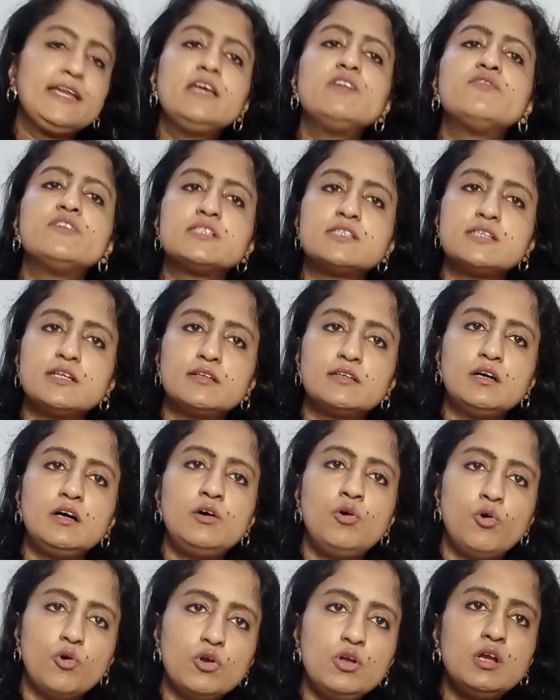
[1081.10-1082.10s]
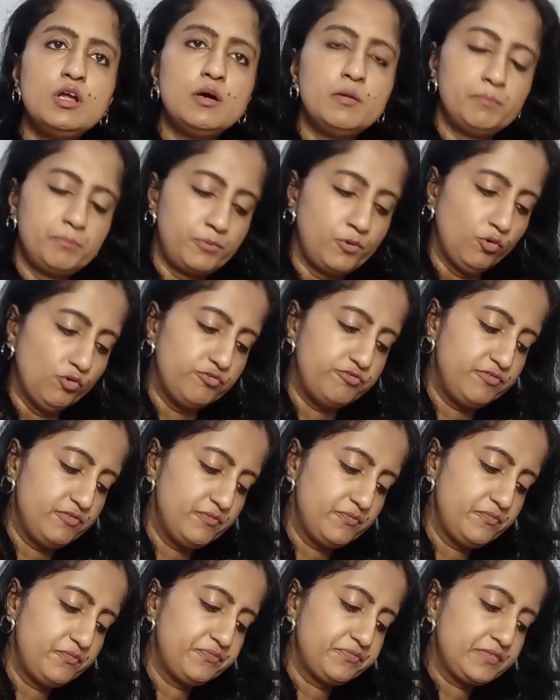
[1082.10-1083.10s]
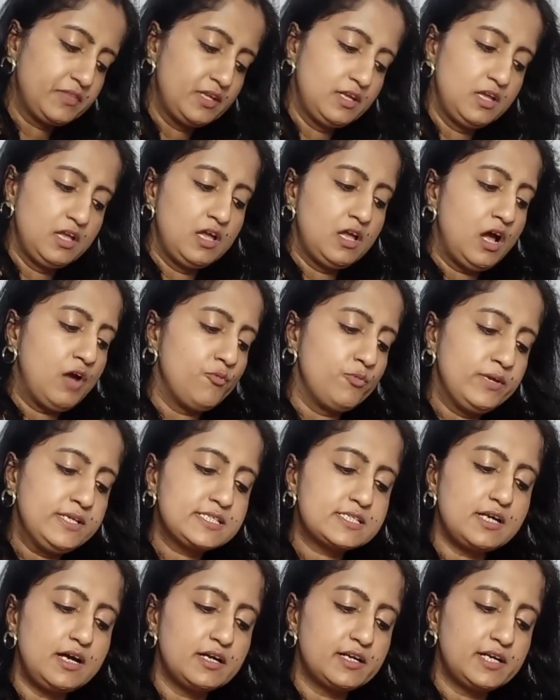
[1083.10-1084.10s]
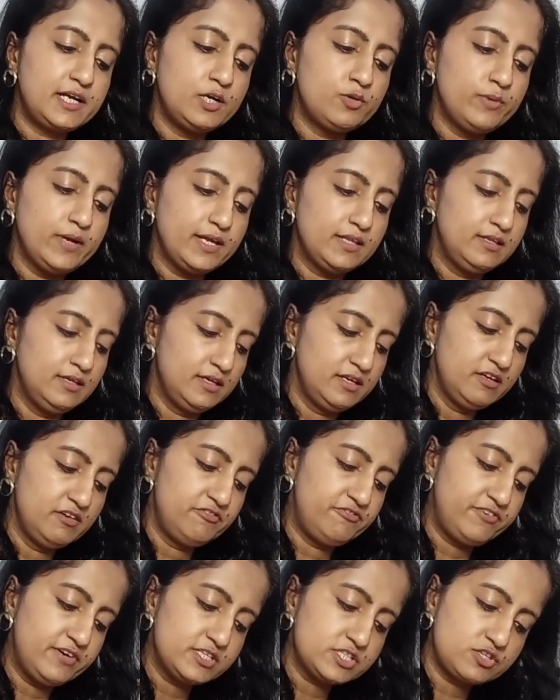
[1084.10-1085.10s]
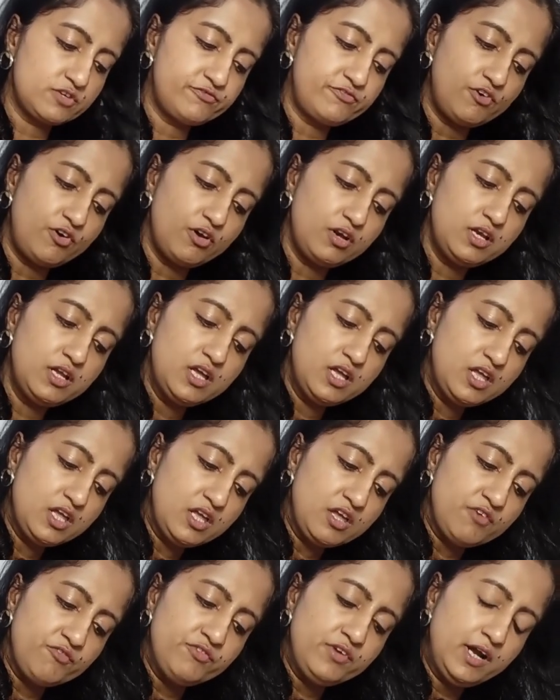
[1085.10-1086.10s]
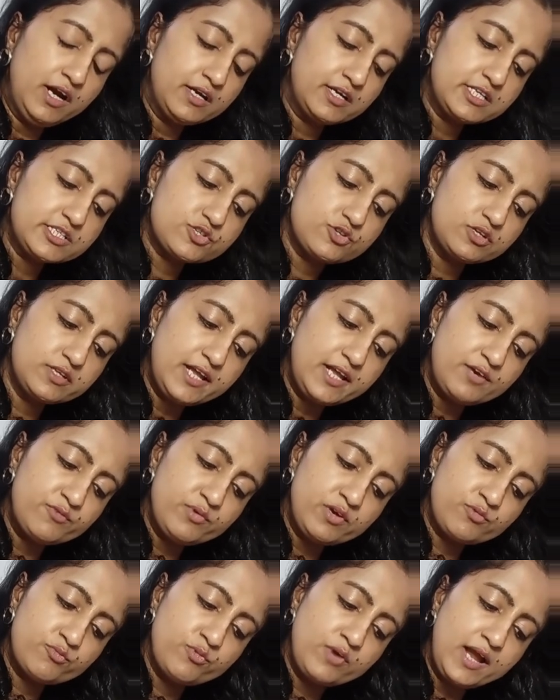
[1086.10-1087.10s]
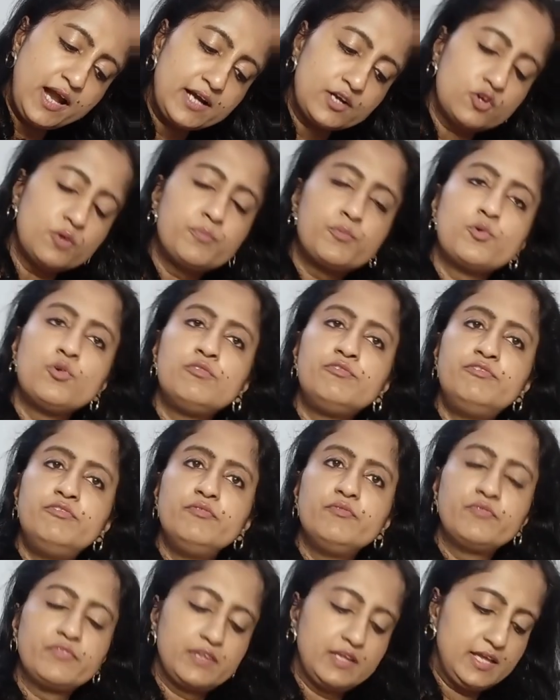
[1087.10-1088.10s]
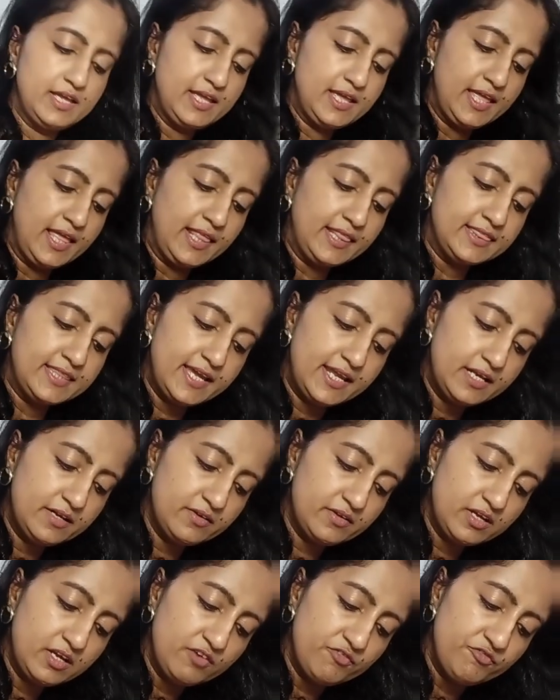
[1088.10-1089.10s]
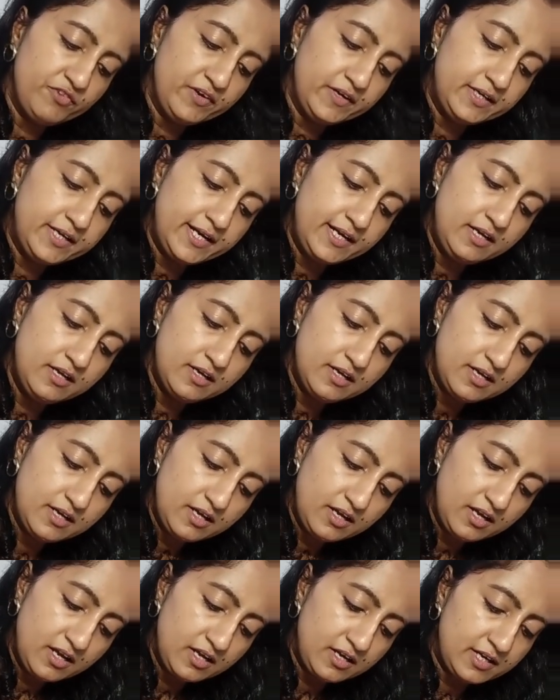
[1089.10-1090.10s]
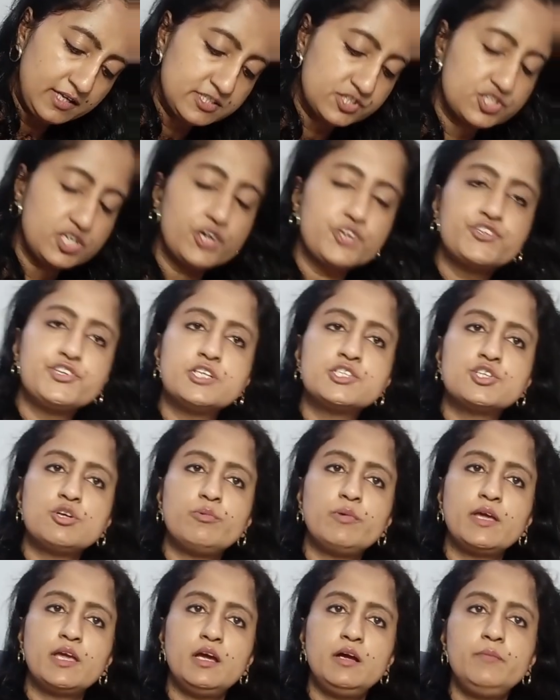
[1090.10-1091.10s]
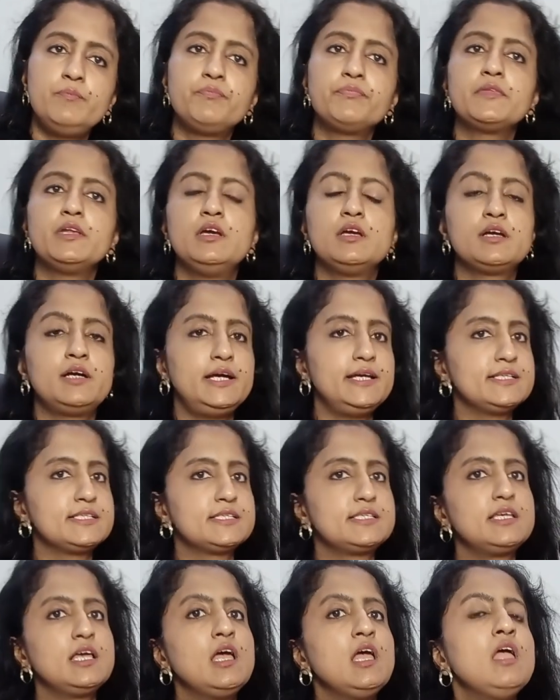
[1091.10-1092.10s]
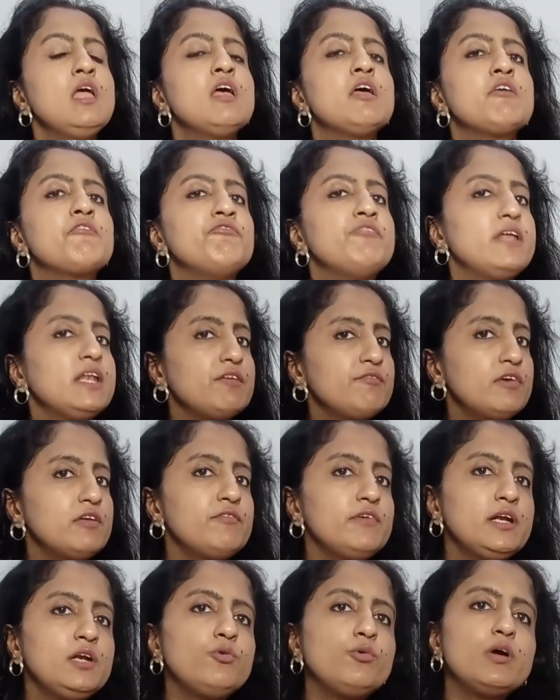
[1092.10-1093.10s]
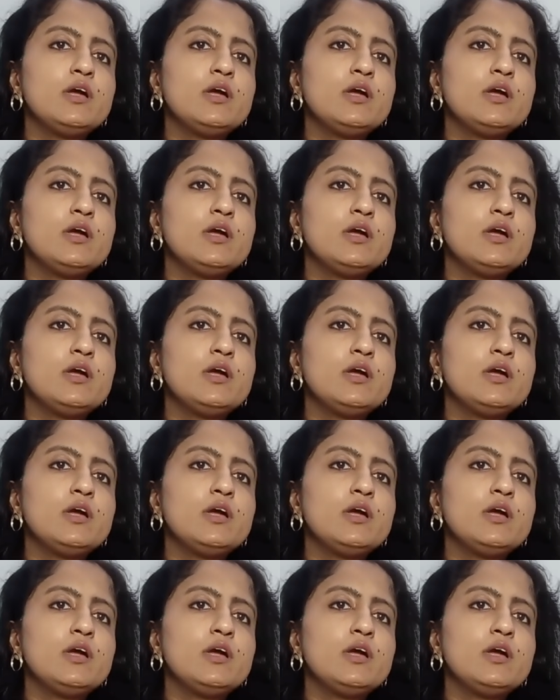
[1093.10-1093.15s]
revisit the whole proof. We started with, first of all, we understood that we had to prove. Then we did constructions over here. Guys, whenever we